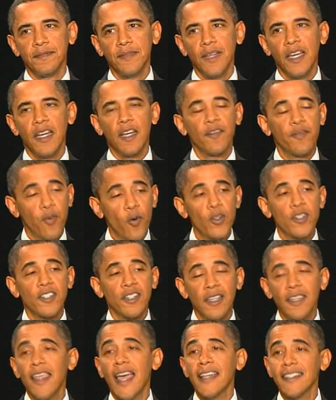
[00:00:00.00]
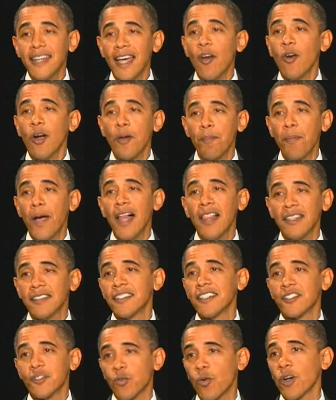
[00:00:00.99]
And unfortunately, that's how our
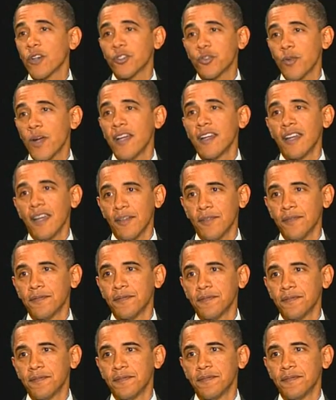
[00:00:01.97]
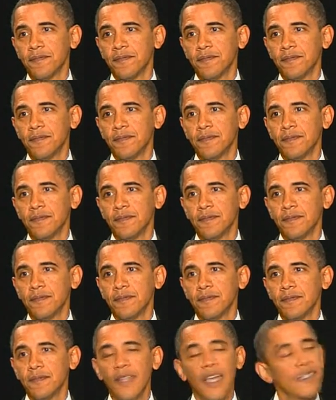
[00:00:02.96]
politics works right now.
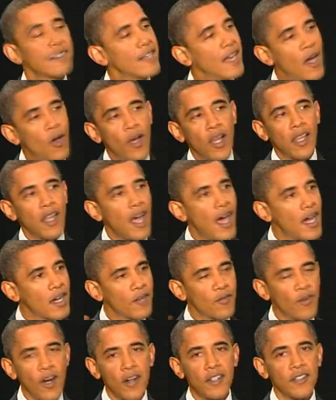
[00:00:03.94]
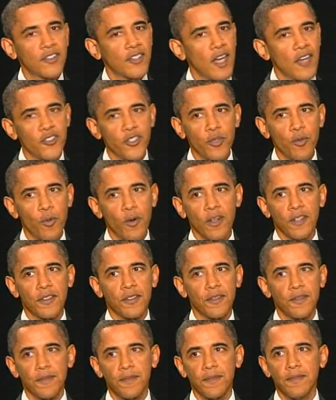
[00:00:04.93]
That's how a lot of our discussion
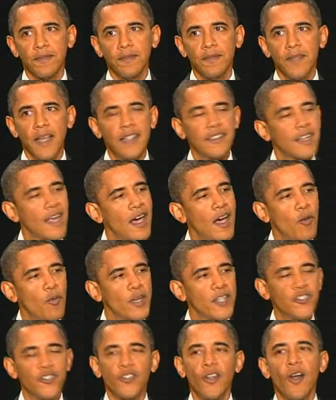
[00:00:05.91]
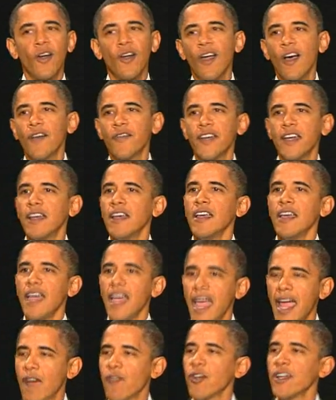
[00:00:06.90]
works. That's how we start off.
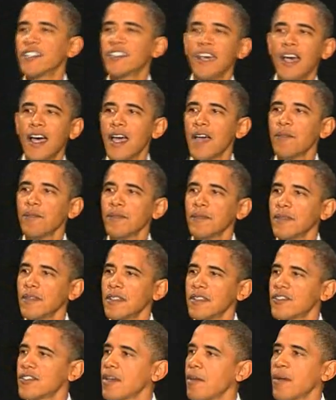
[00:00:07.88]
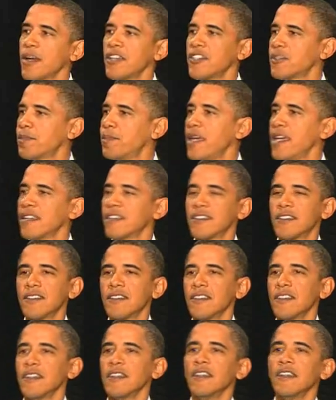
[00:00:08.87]
Every time somebody
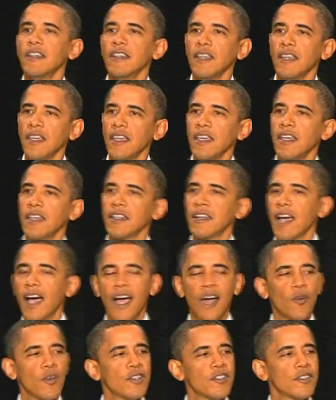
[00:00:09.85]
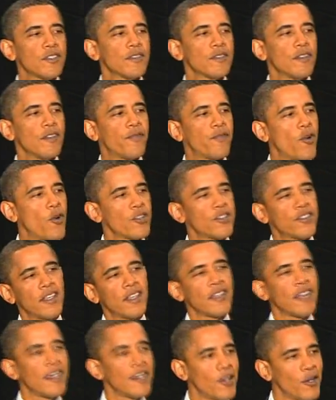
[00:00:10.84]
speaks in Congress, the first
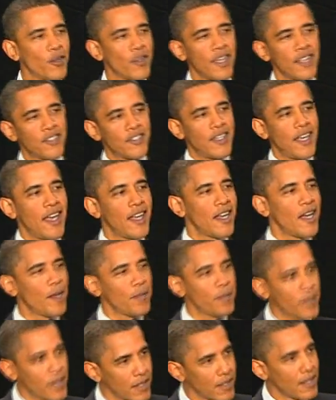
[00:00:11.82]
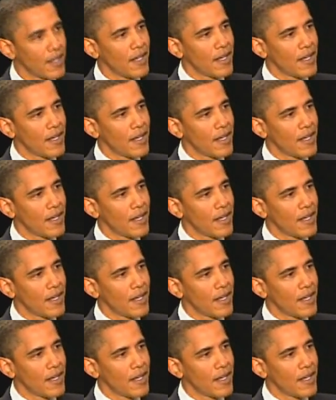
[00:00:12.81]
thing they do, they stand up and